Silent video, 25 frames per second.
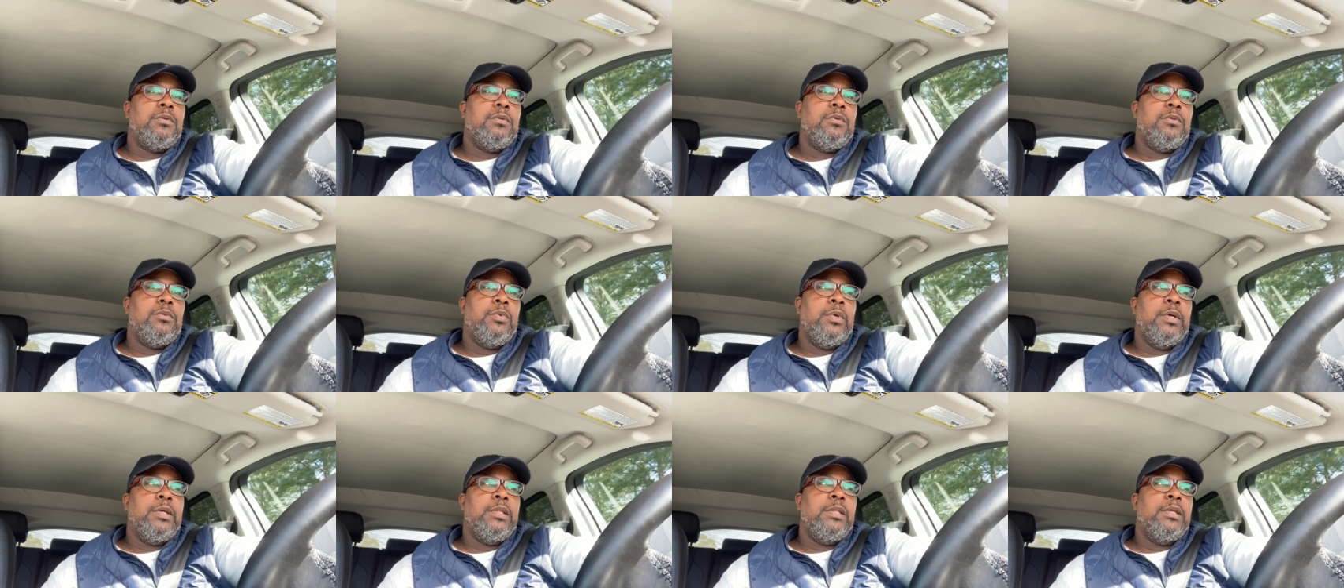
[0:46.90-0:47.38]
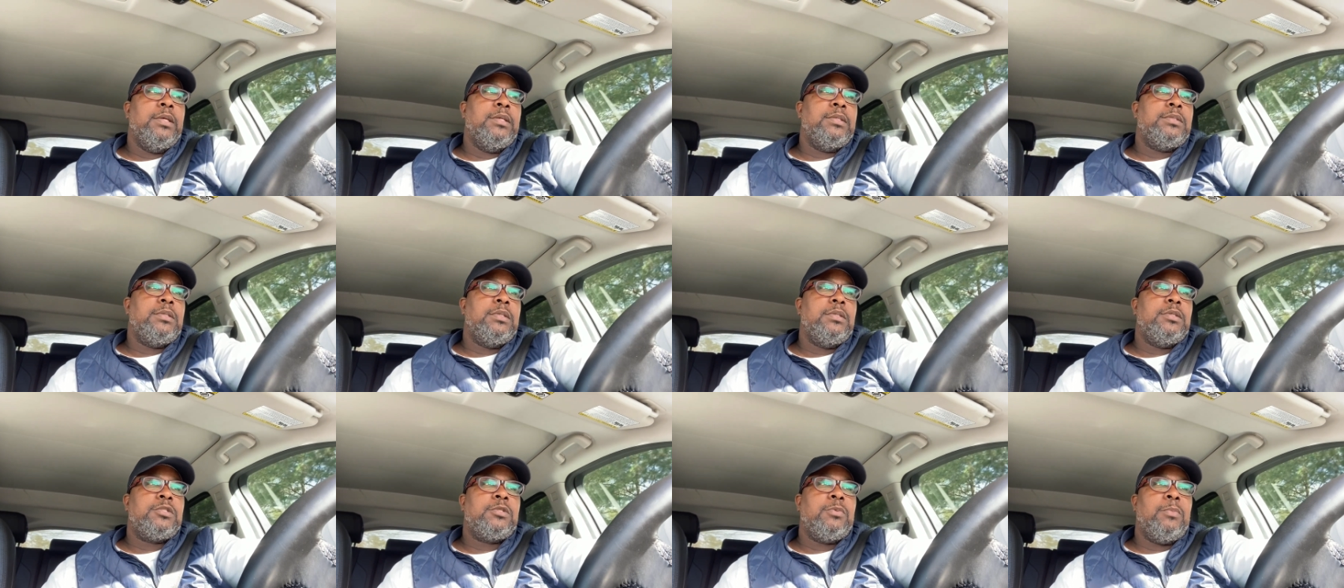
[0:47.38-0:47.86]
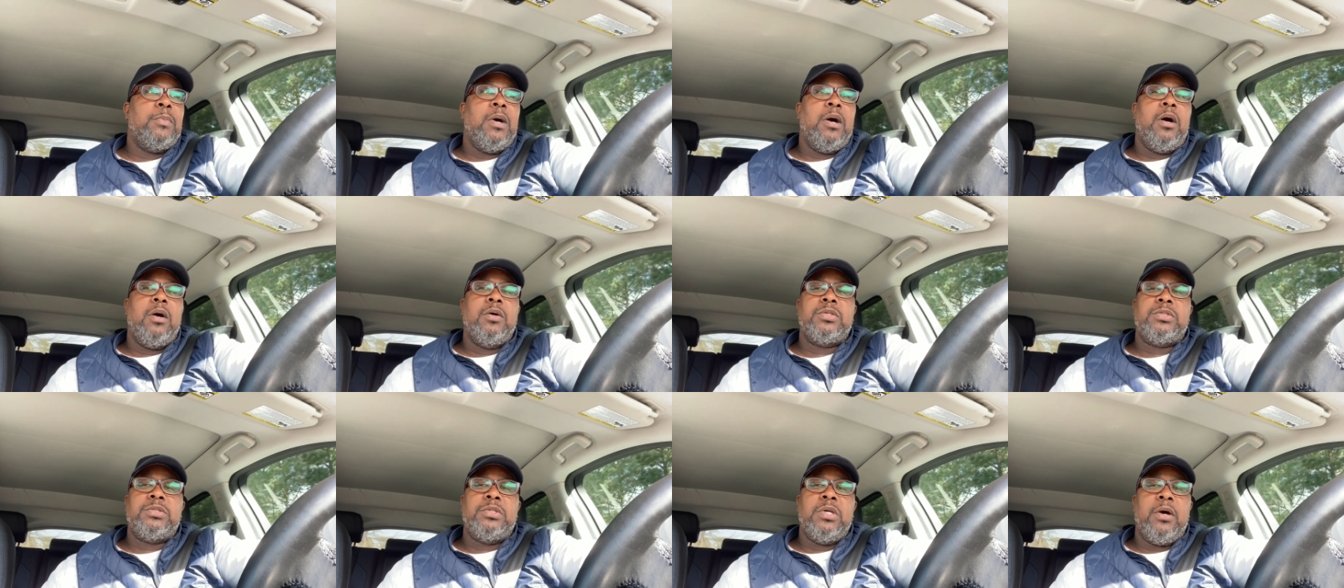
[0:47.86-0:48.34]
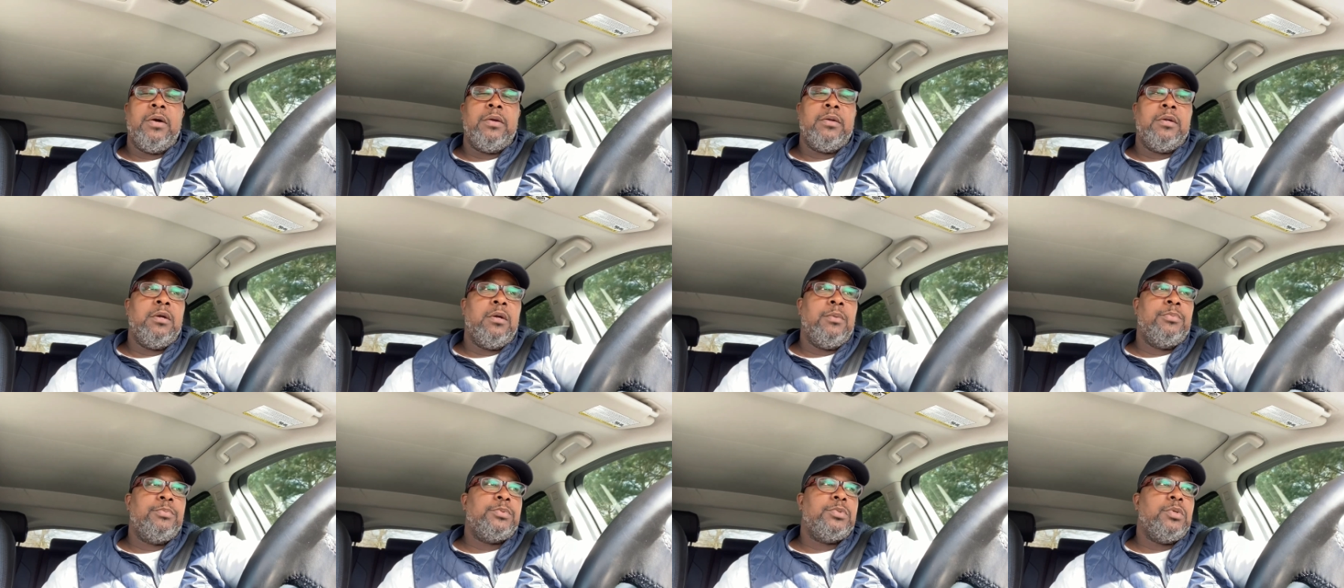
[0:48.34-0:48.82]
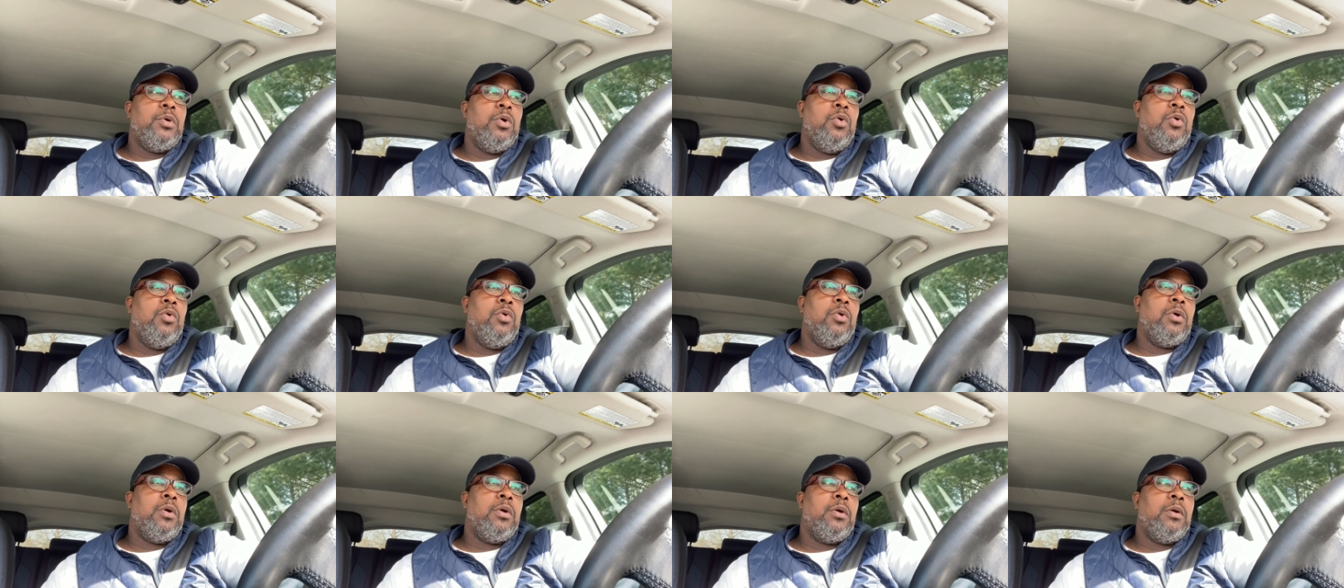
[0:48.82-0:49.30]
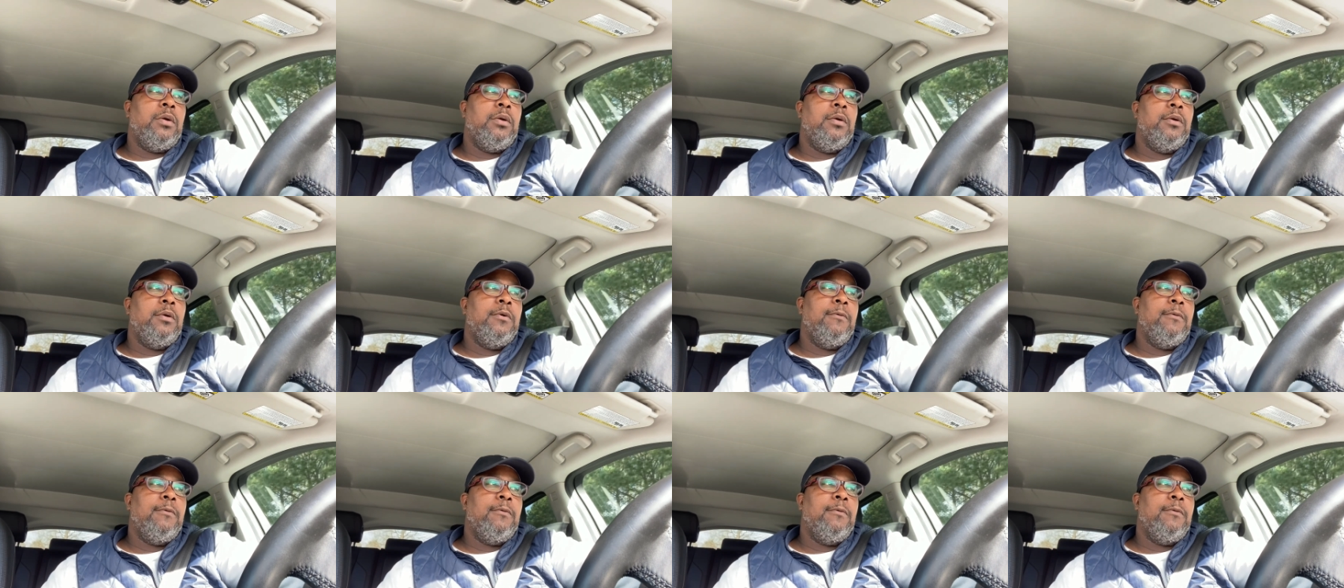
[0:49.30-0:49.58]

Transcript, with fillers: whether it's small startups or